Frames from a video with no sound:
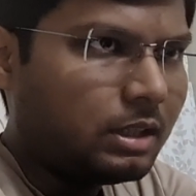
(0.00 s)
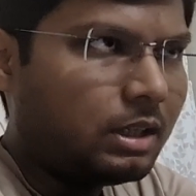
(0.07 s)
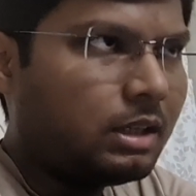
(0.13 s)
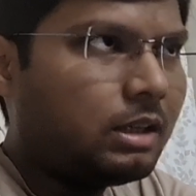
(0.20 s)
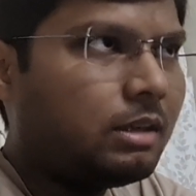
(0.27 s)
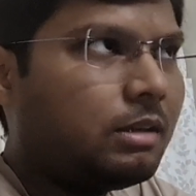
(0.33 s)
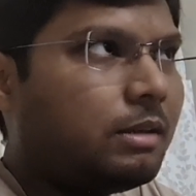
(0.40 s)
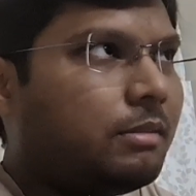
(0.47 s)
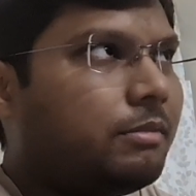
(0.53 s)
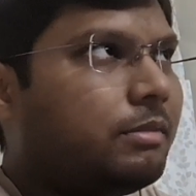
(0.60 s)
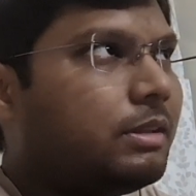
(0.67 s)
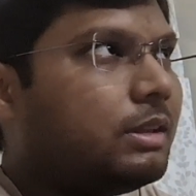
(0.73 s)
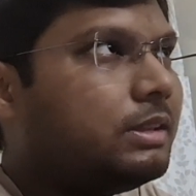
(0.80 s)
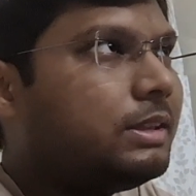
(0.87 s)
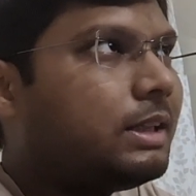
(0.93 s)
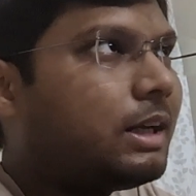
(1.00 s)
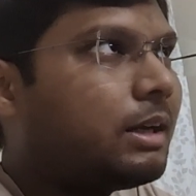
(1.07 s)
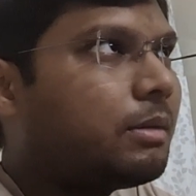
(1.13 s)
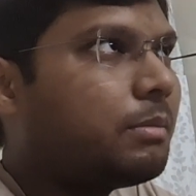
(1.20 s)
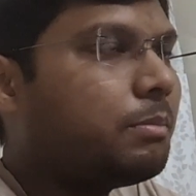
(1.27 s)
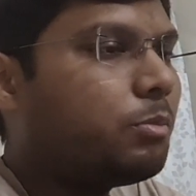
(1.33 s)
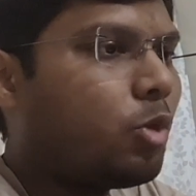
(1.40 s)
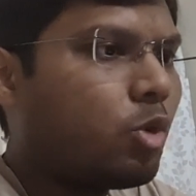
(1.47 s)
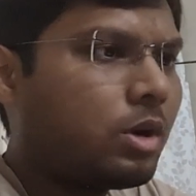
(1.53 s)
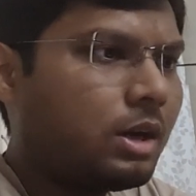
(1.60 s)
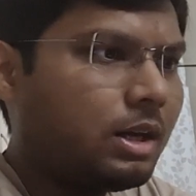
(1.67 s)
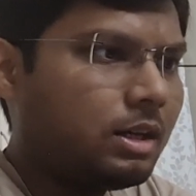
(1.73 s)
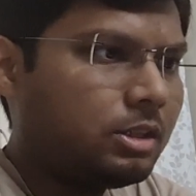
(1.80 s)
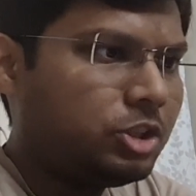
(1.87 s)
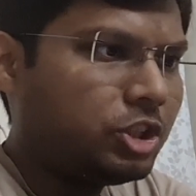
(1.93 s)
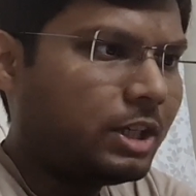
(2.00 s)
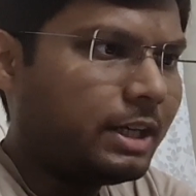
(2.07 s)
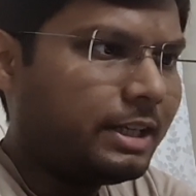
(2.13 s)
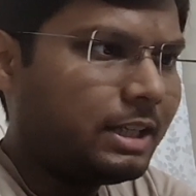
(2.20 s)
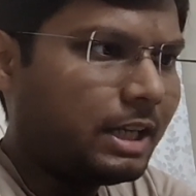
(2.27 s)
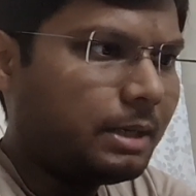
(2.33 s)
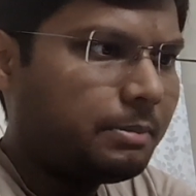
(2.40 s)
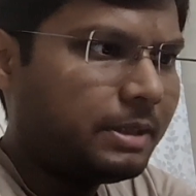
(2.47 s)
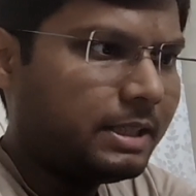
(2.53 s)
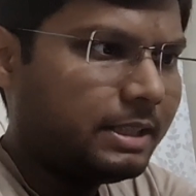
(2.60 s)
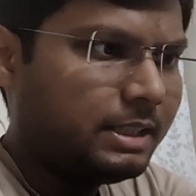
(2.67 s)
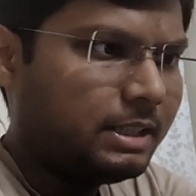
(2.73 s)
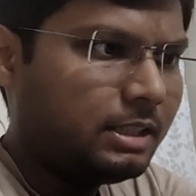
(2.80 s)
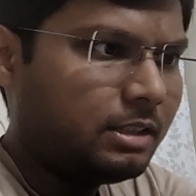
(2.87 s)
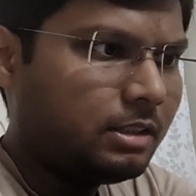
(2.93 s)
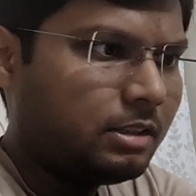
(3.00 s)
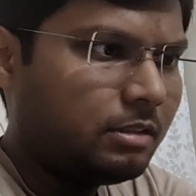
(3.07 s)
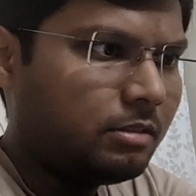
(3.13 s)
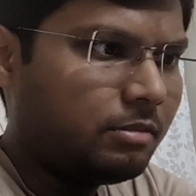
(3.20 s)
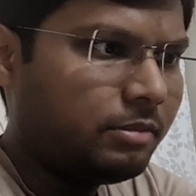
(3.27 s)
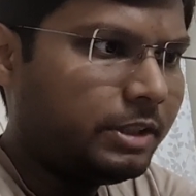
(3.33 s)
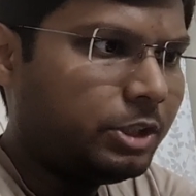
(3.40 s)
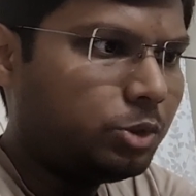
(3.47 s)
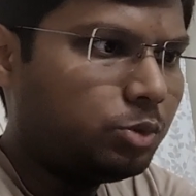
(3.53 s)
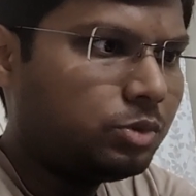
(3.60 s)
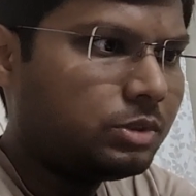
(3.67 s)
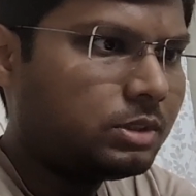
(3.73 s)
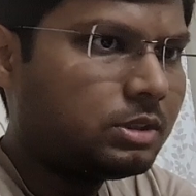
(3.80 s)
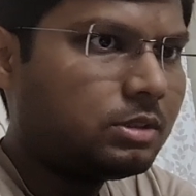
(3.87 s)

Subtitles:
Uh, there are Mocha Chai library we use.